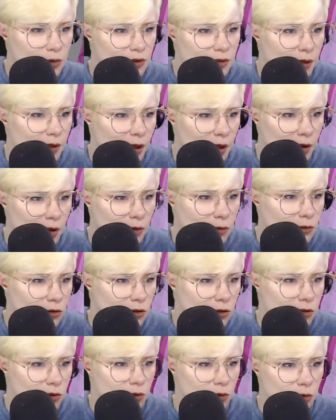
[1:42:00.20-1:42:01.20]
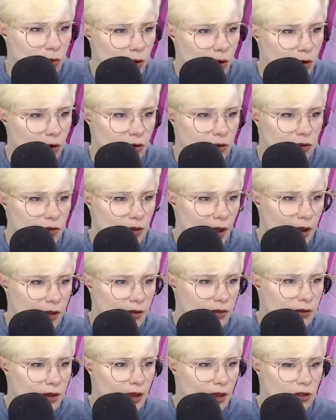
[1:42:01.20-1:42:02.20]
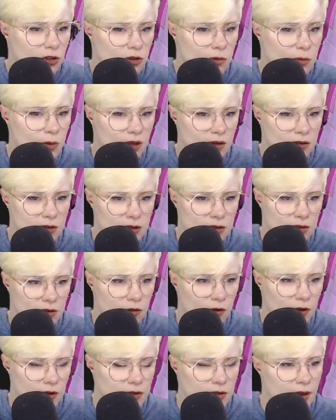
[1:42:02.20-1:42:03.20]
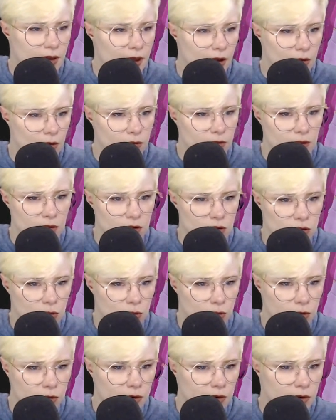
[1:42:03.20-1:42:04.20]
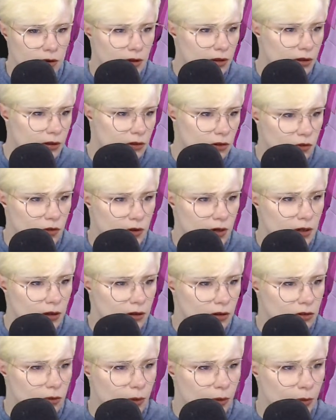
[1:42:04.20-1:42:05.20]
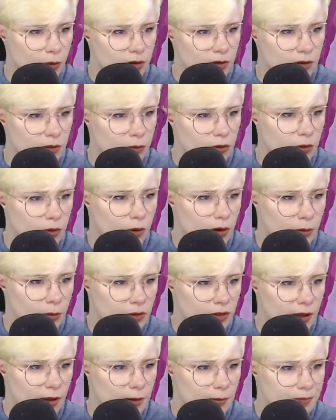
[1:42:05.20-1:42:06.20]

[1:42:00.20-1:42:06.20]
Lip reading: down to her sides again, just because it is affecting how the shoulder is fitting, so I want to see what's going on with that.